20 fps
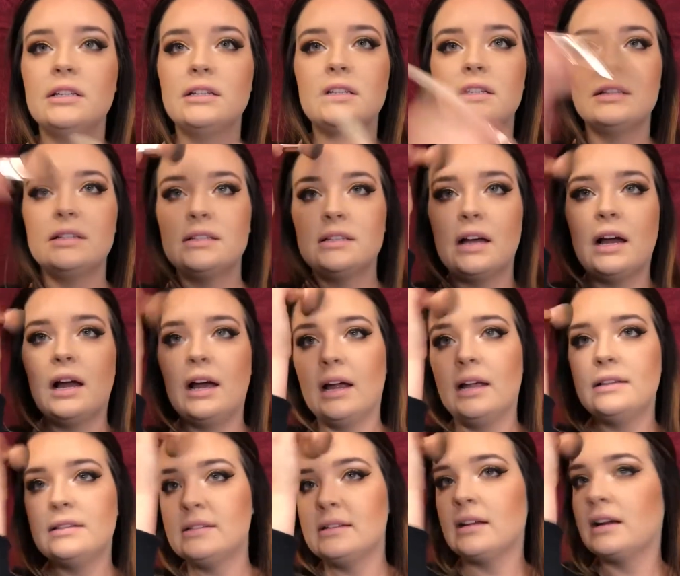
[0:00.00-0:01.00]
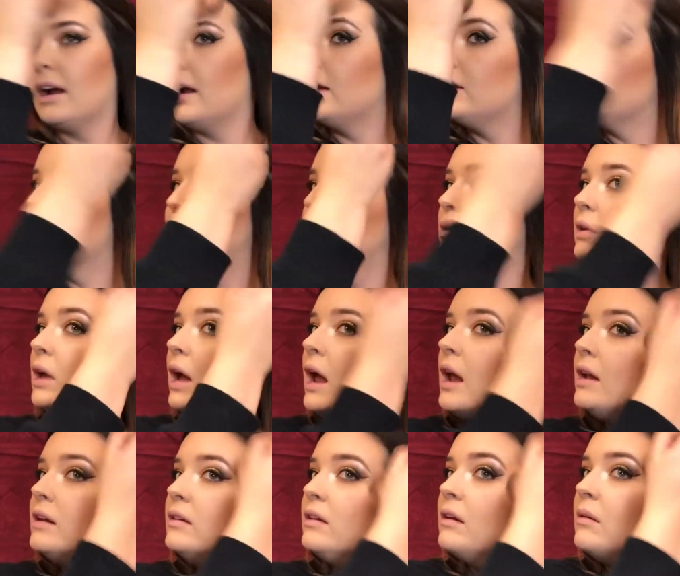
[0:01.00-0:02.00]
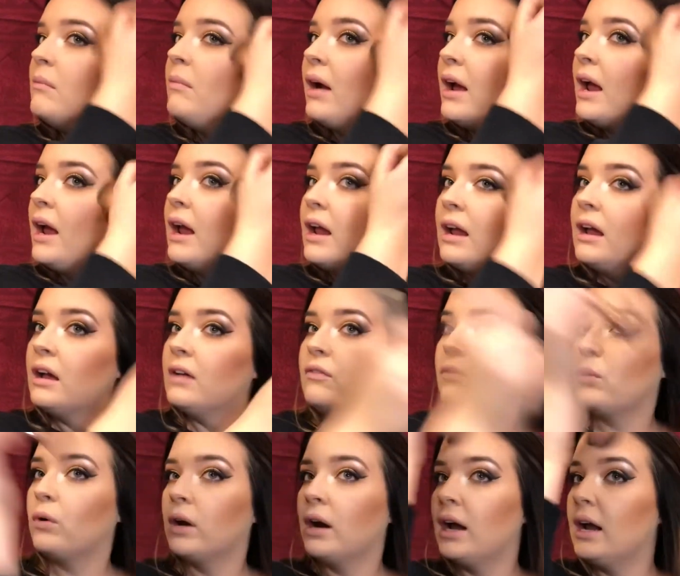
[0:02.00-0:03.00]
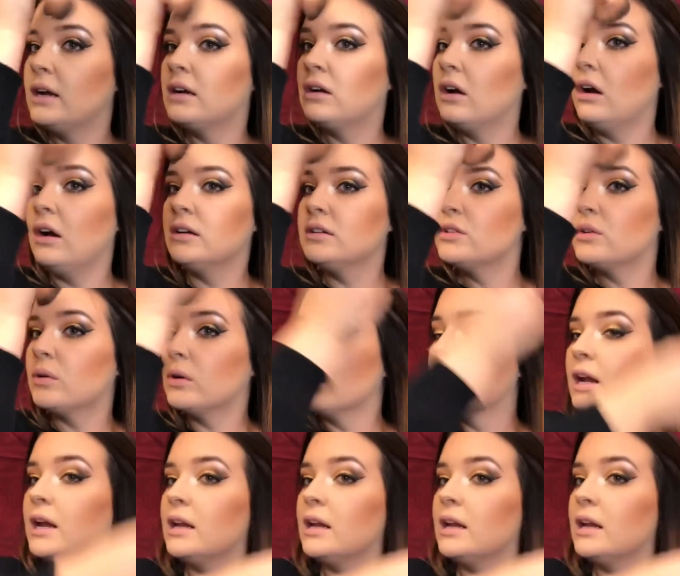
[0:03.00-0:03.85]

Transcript: to the sides to kind of blend my forehead contour